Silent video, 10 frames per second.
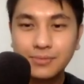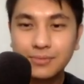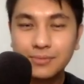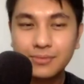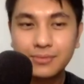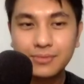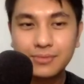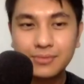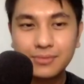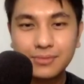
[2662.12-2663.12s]

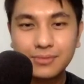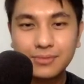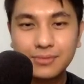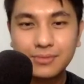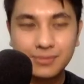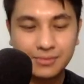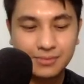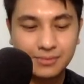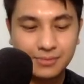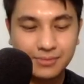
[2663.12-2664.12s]

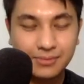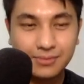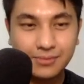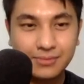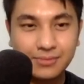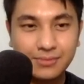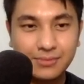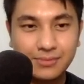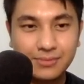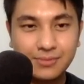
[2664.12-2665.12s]

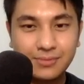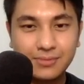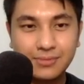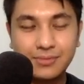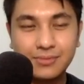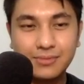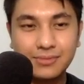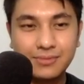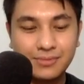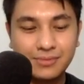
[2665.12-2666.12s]

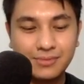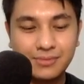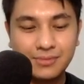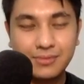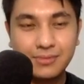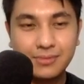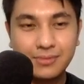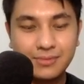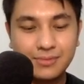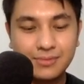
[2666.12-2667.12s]

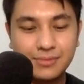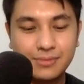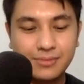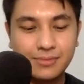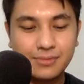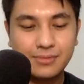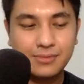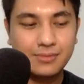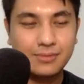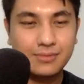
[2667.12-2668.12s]

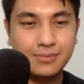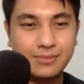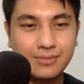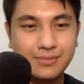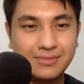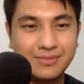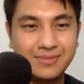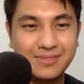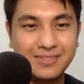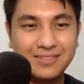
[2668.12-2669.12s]

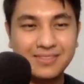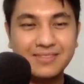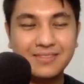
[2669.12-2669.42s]
The person shown says nothing.